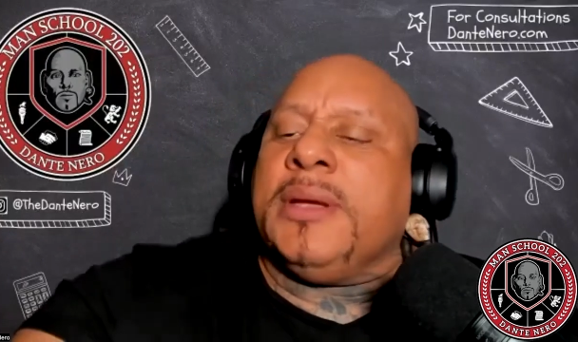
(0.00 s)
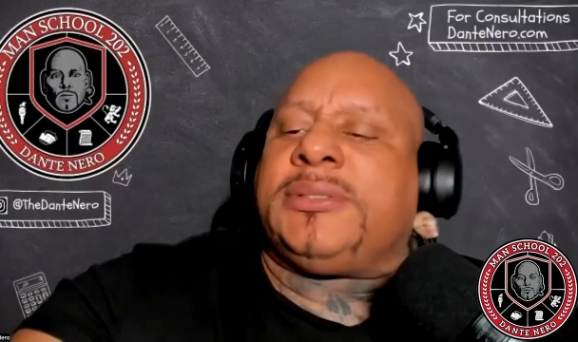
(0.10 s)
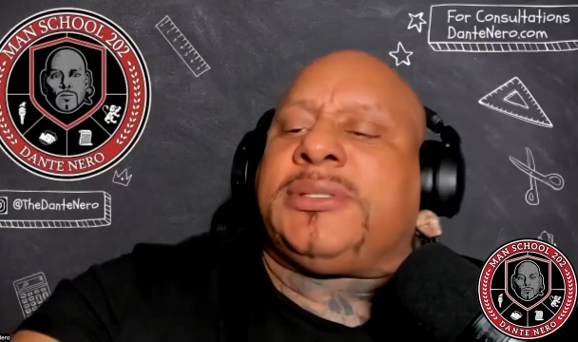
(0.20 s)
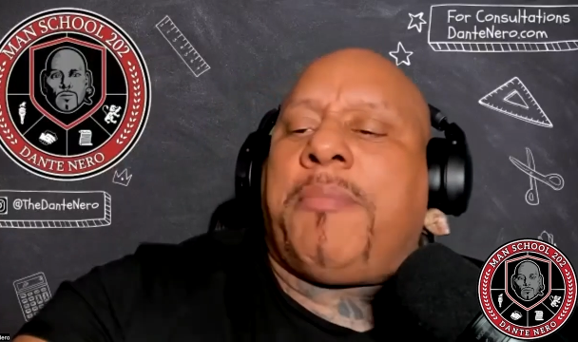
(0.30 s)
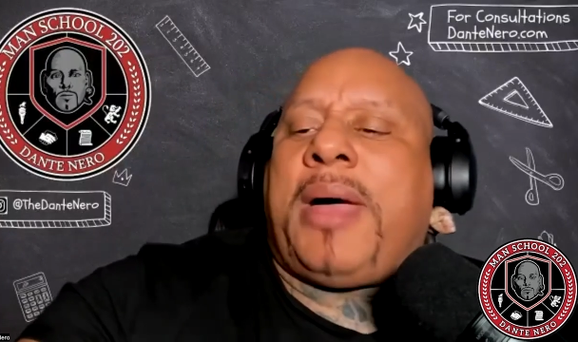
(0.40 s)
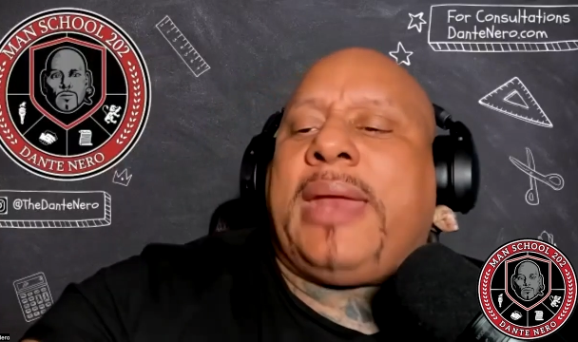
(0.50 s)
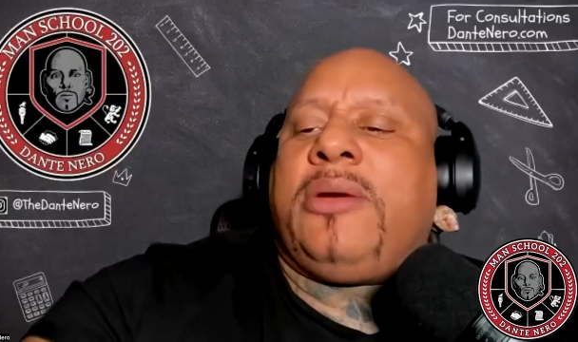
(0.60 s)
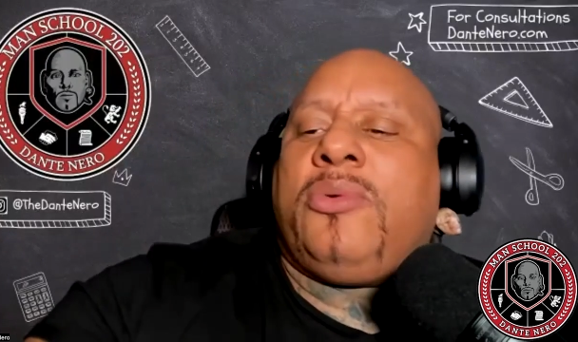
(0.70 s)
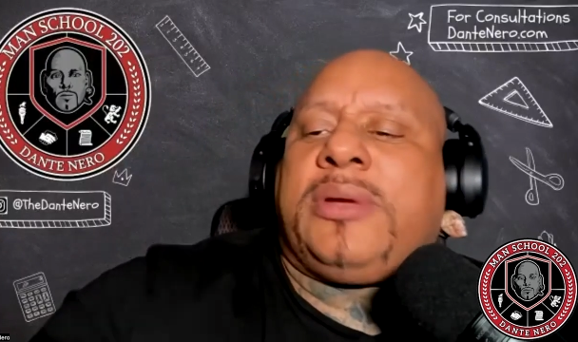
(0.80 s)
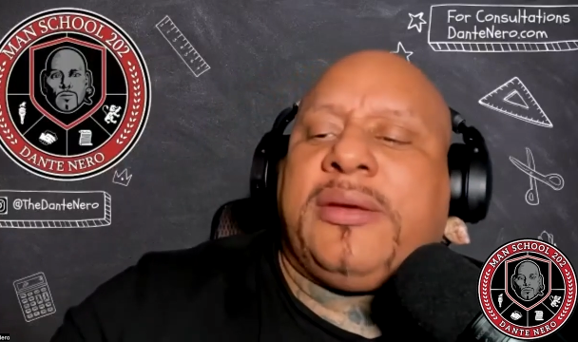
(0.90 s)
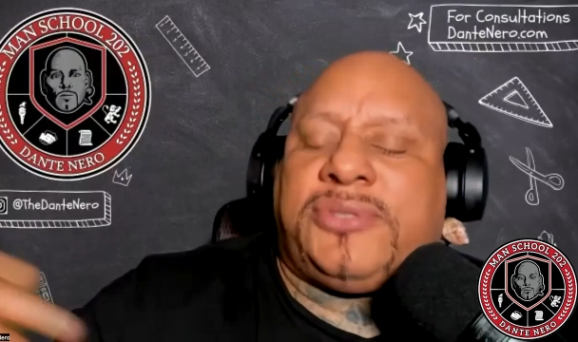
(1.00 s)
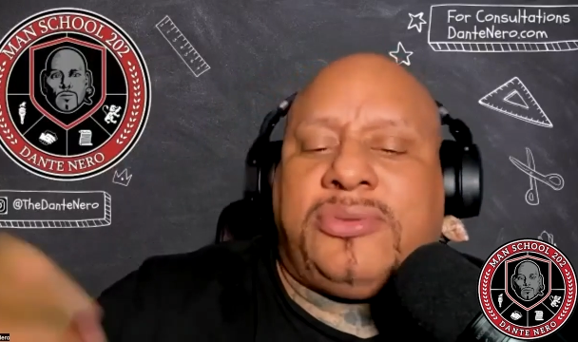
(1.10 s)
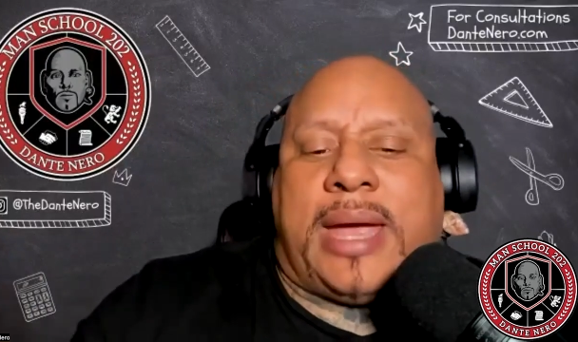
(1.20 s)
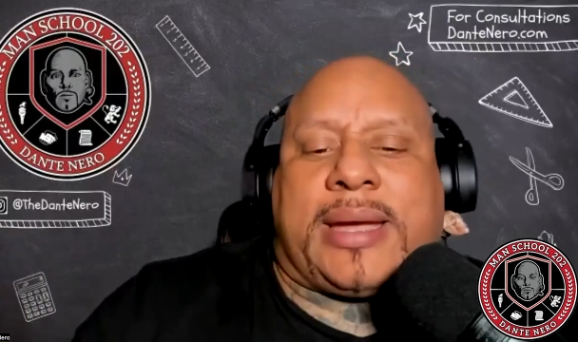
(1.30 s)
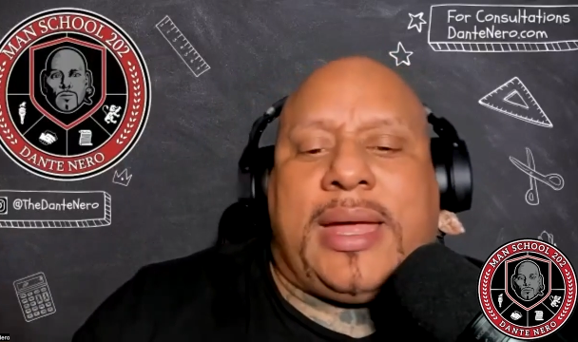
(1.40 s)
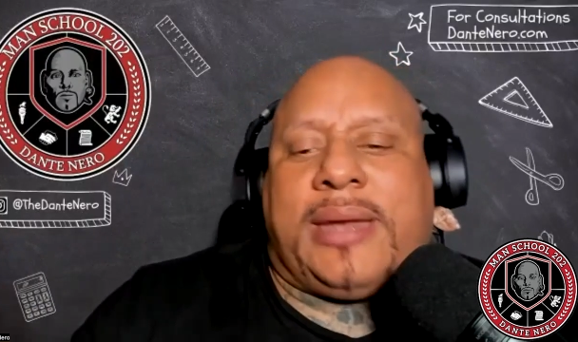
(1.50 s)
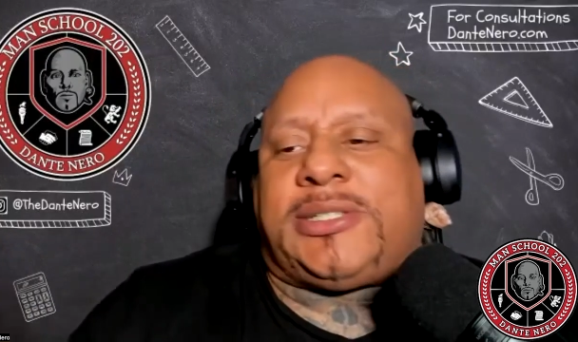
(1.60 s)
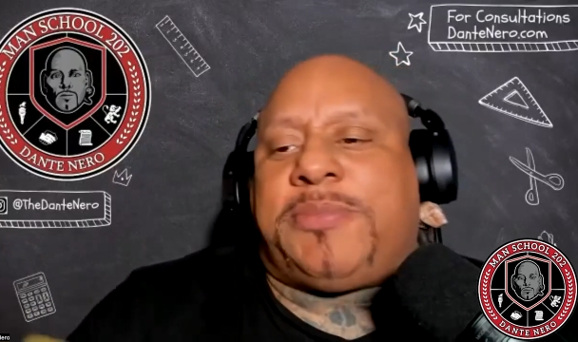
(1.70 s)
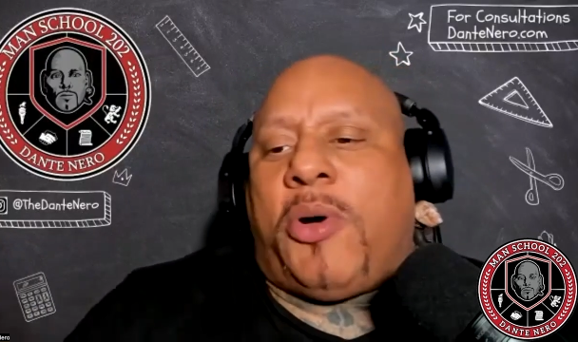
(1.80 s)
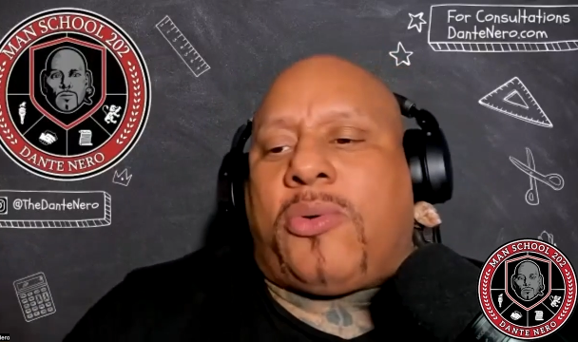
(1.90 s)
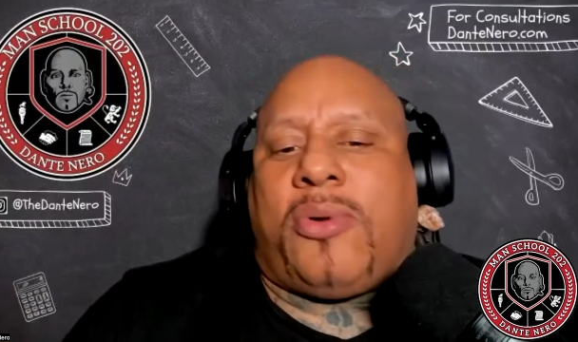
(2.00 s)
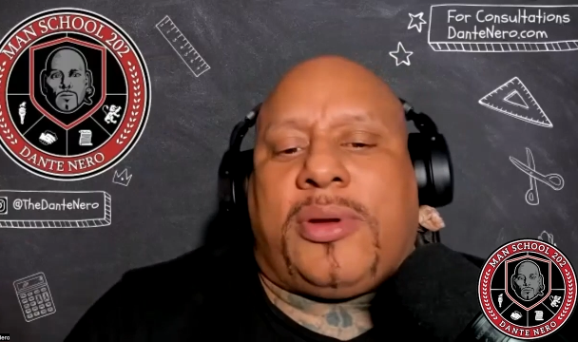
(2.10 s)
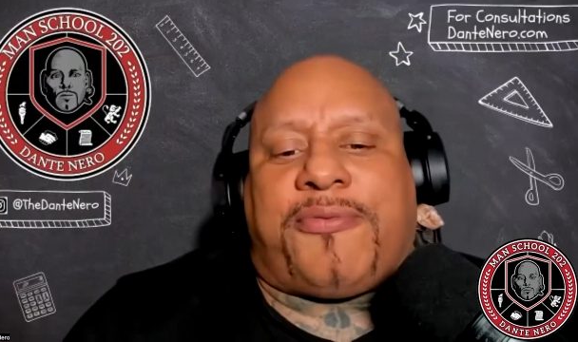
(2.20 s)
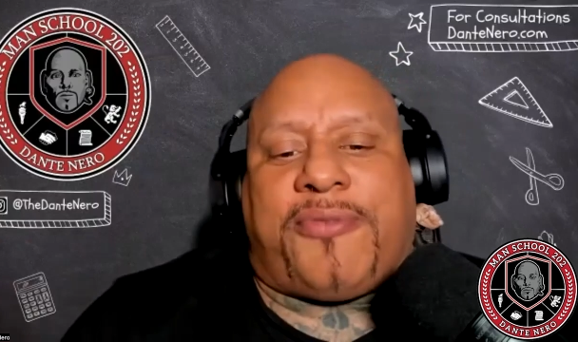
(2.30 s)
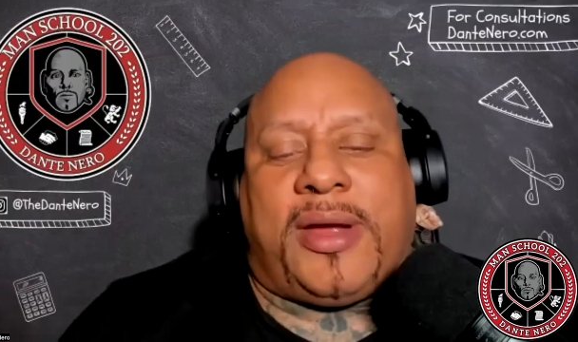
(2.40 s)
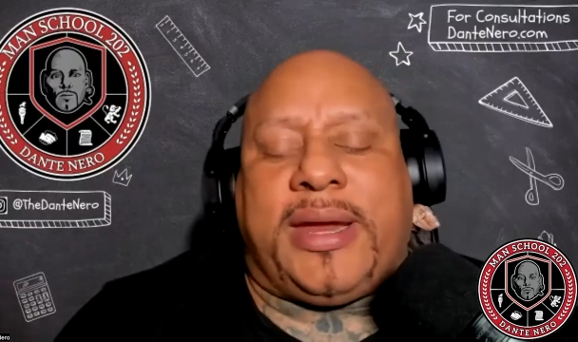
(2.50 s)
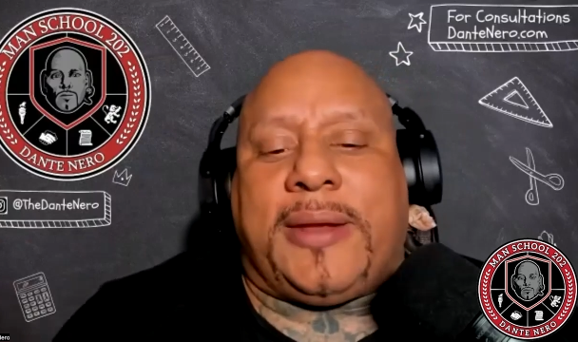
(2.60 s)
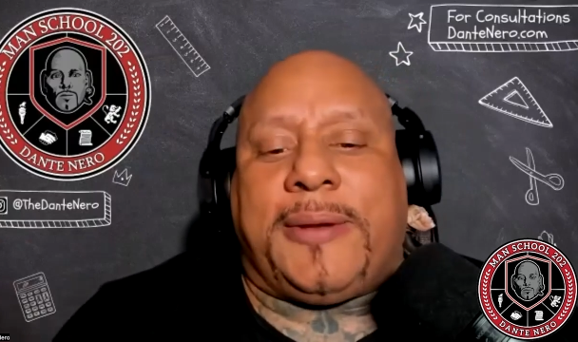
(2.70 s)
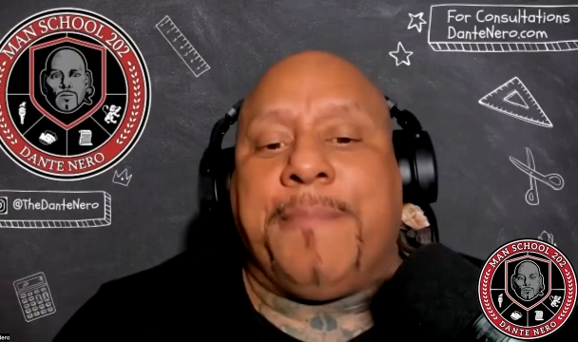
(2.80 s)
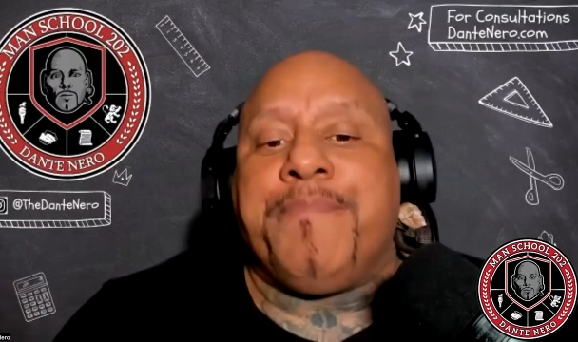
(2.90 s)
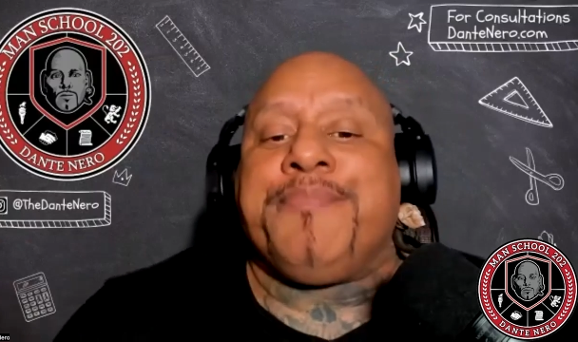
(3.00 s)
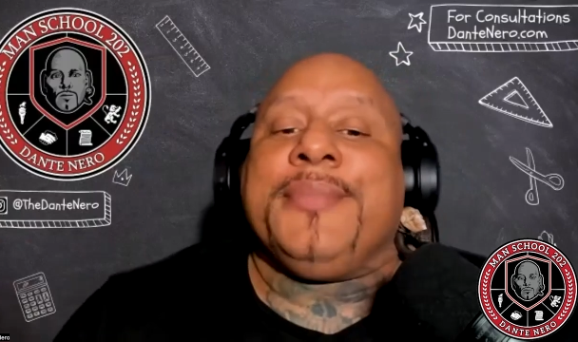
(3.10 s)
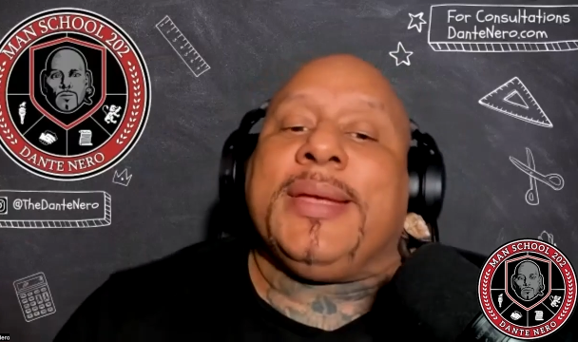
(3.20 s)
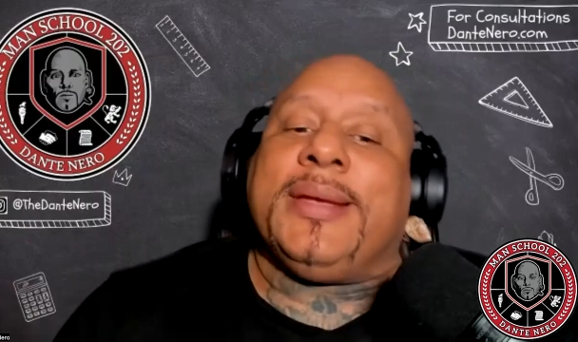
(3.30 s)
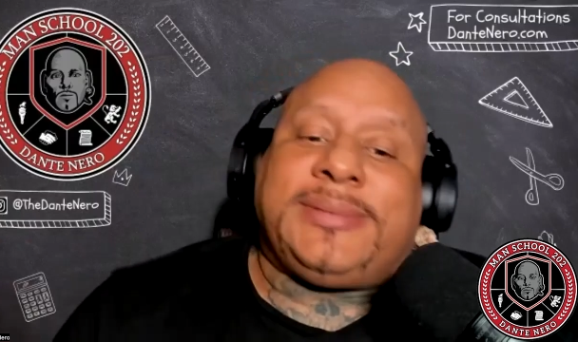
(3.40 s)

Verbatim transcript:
Speaker 1: somebody who gives you that kind of smoke on the front end. Yeah.